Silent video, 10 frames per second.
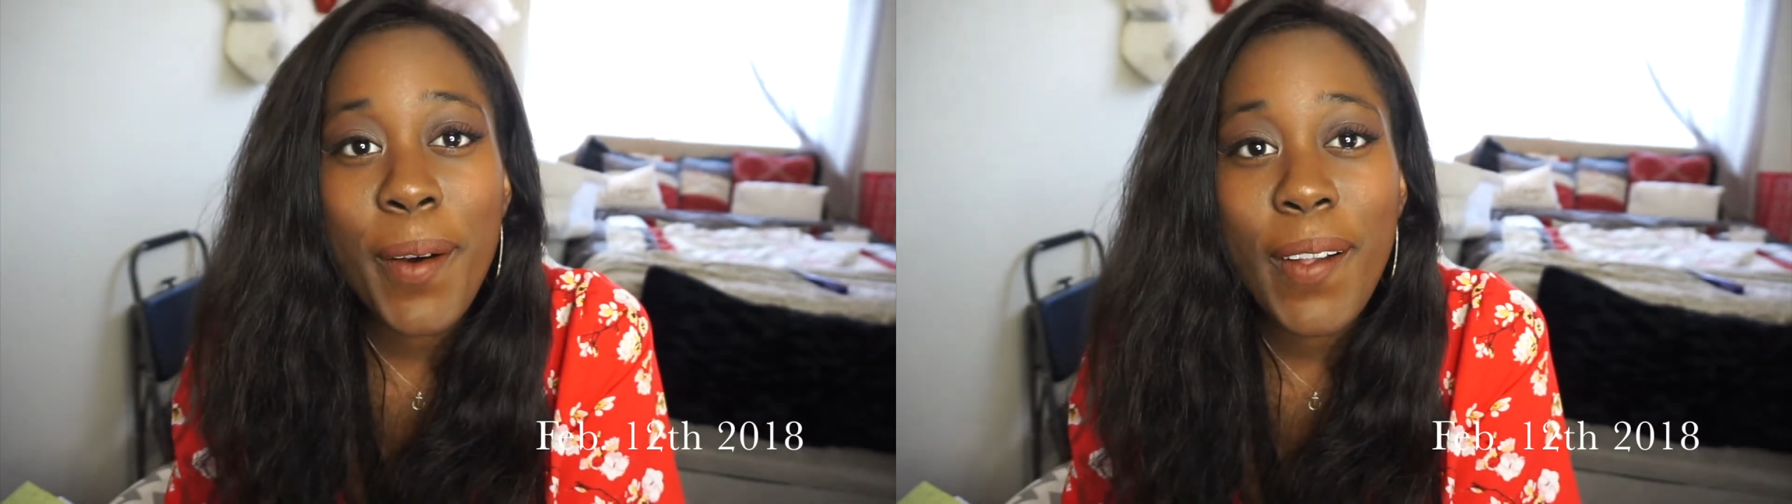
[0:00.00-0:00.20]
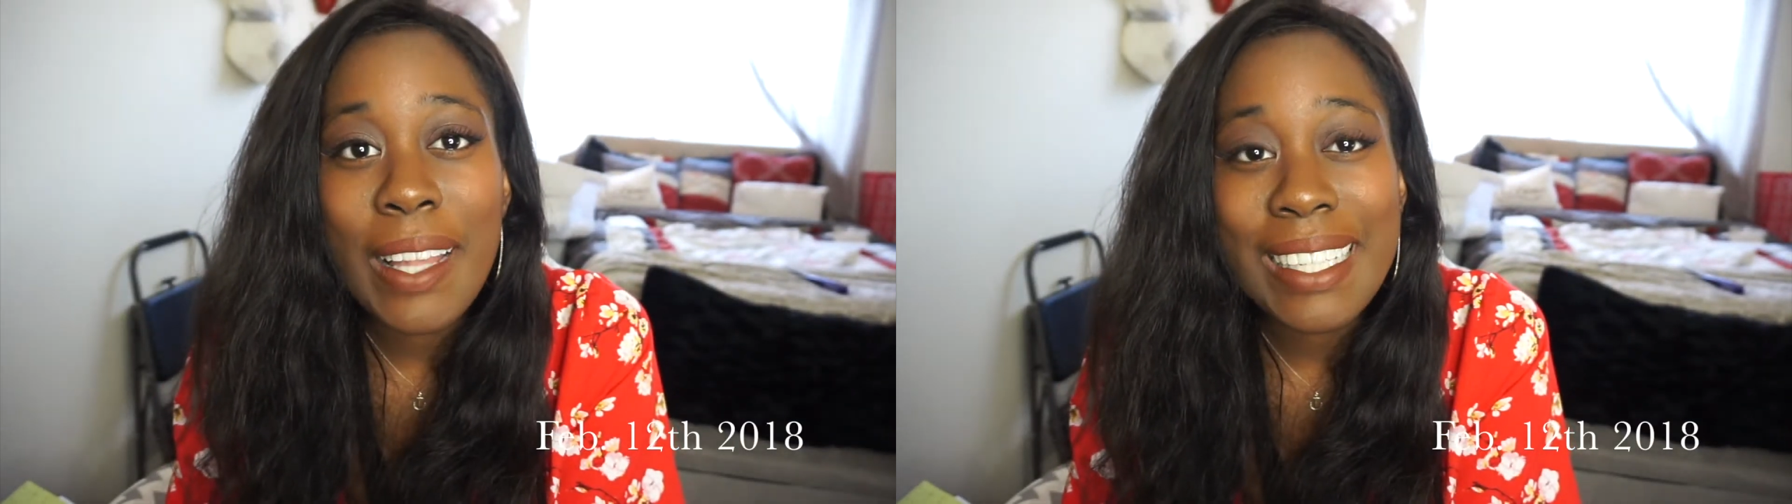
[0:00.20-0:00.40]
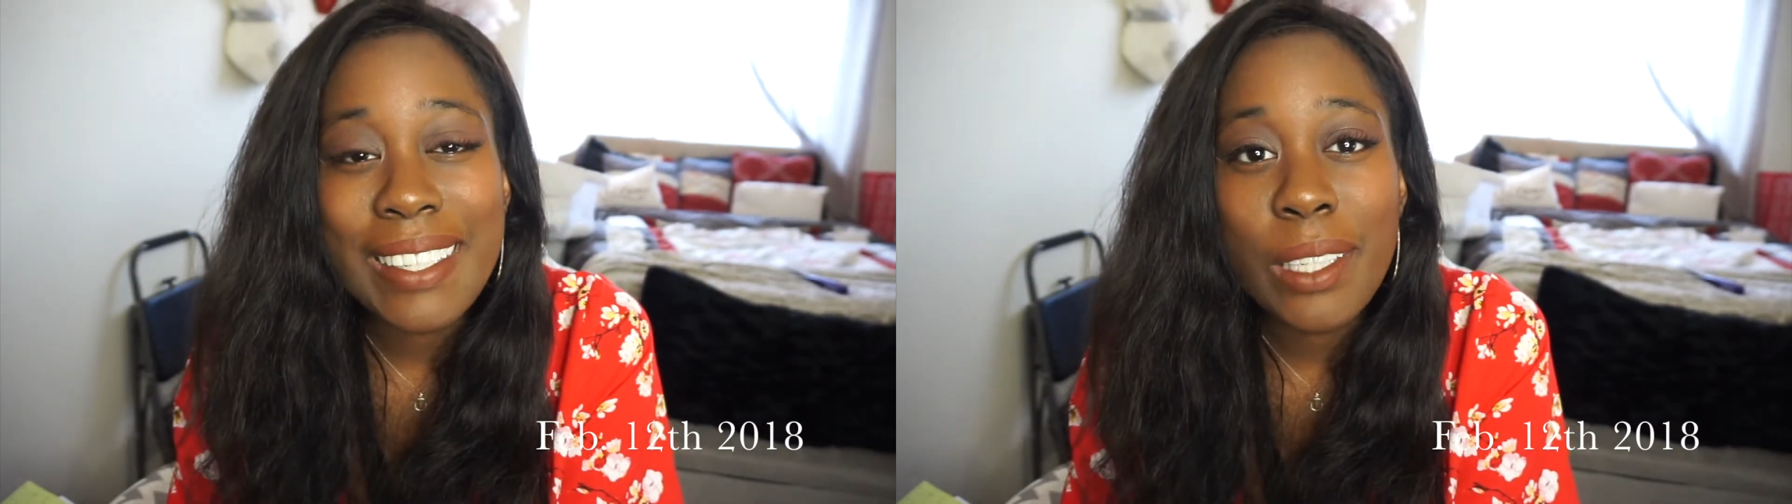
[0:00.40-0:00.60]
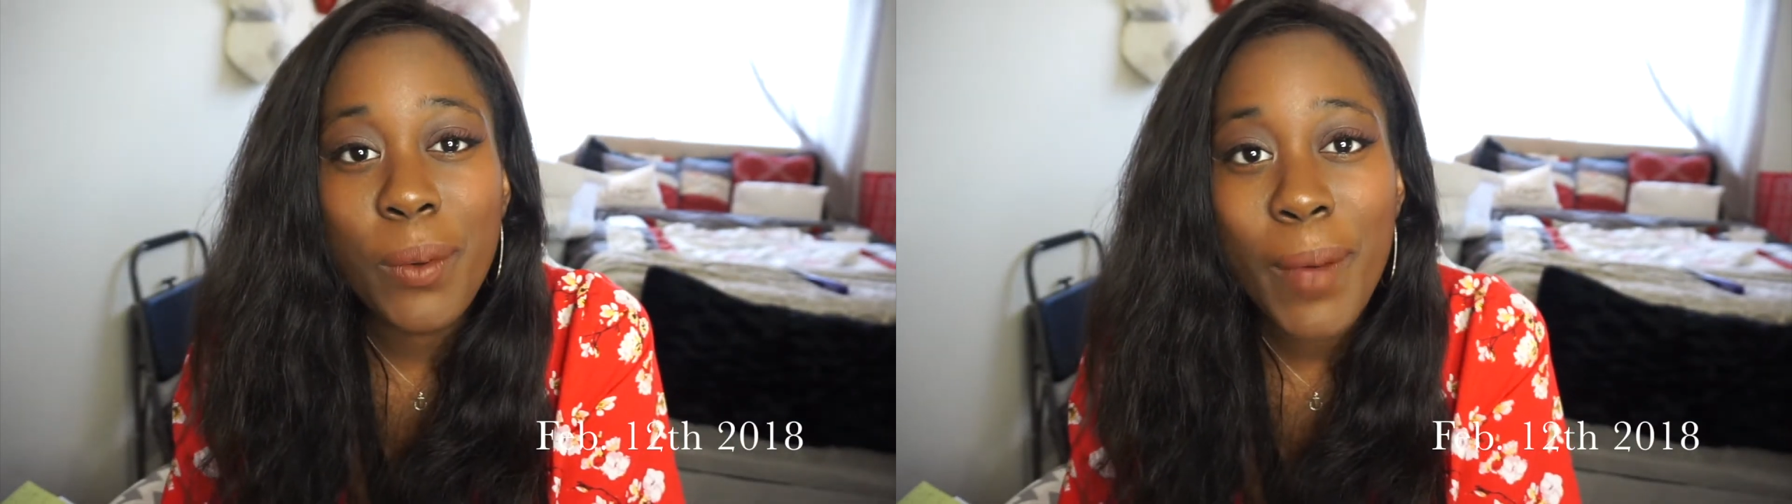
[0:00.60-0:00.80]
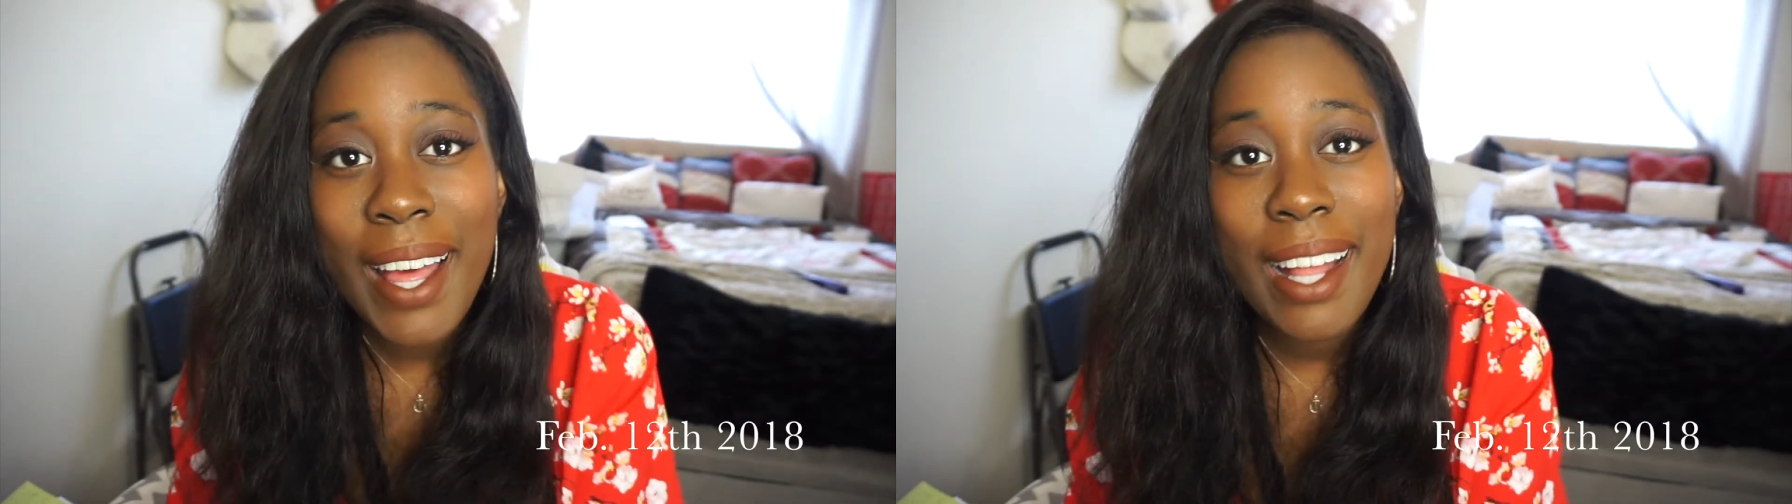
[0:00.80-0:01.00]
all is
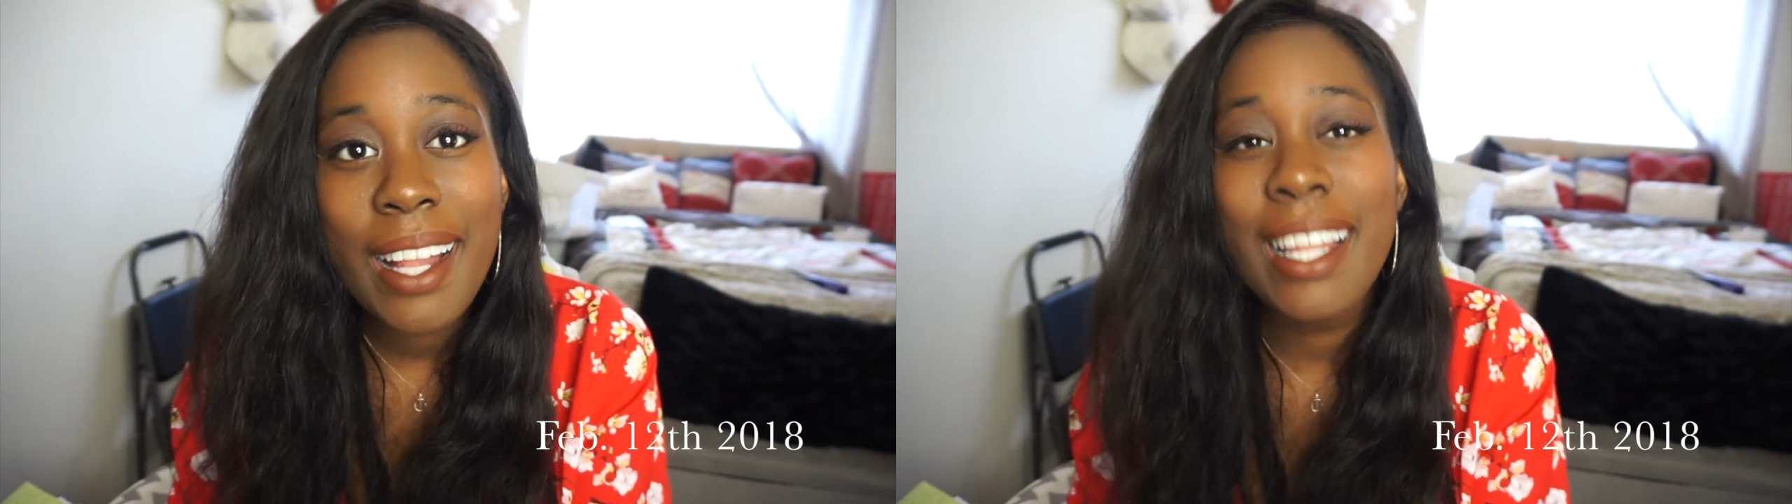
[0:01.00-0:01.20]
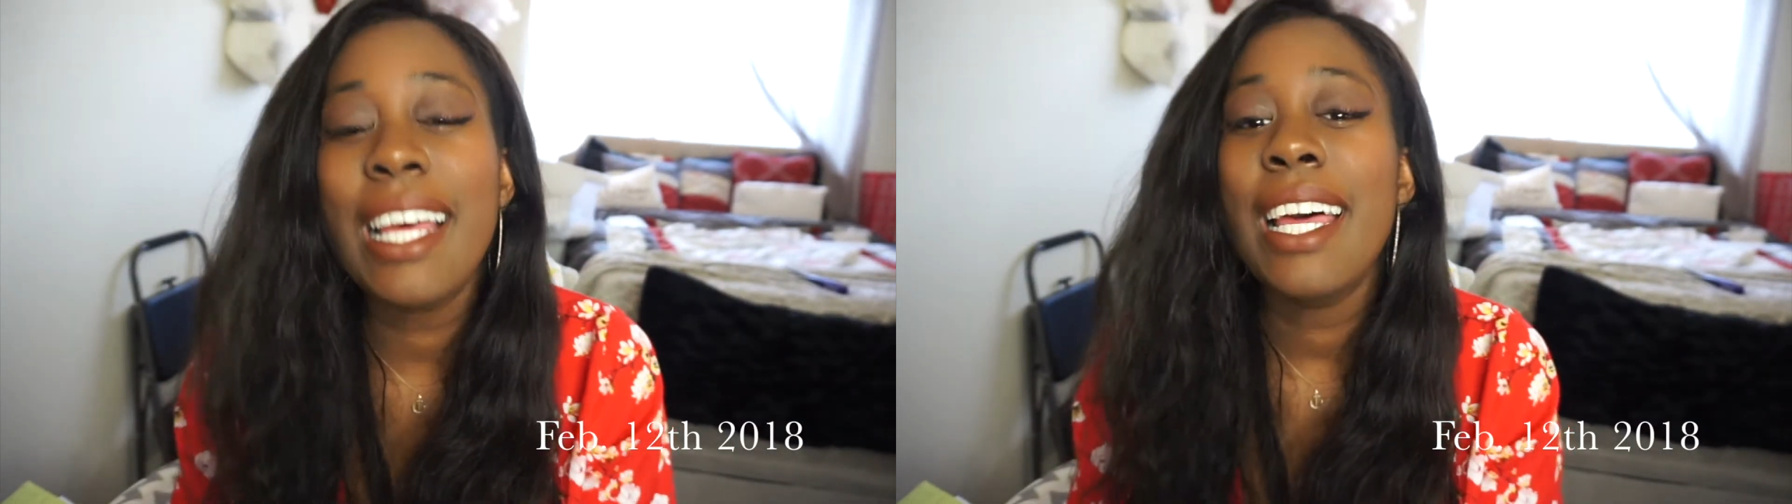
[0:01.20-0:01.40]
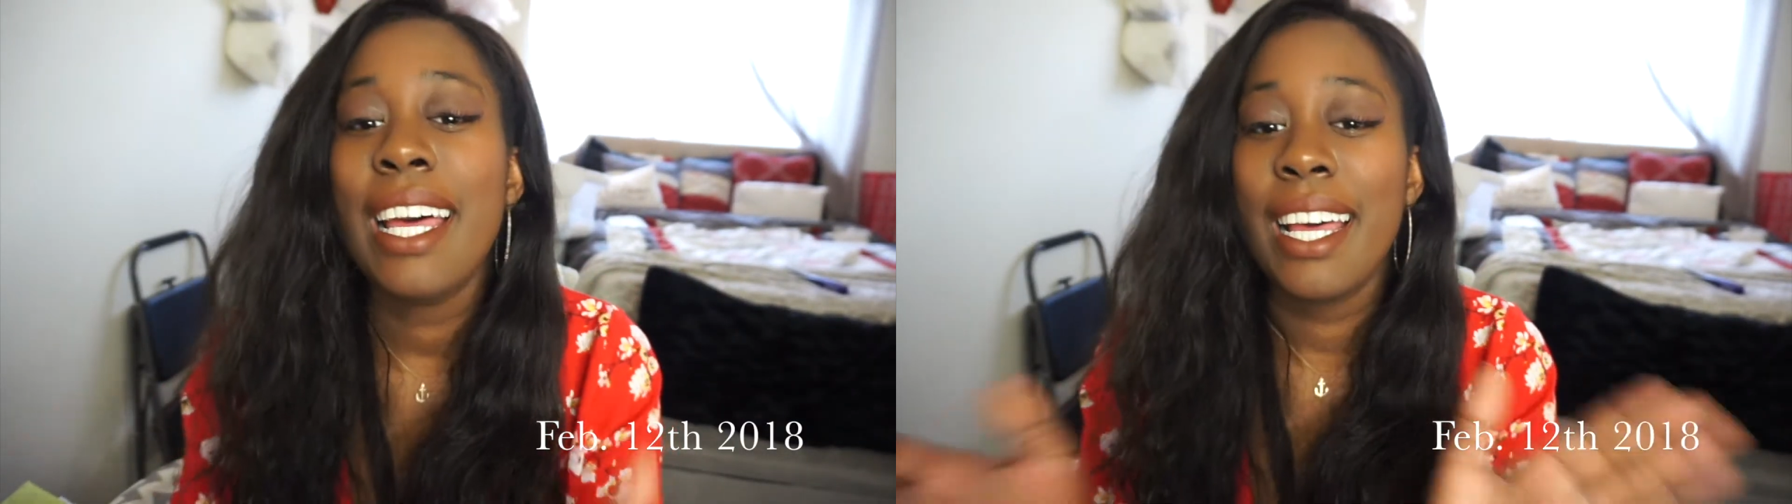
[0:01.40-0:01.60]
well.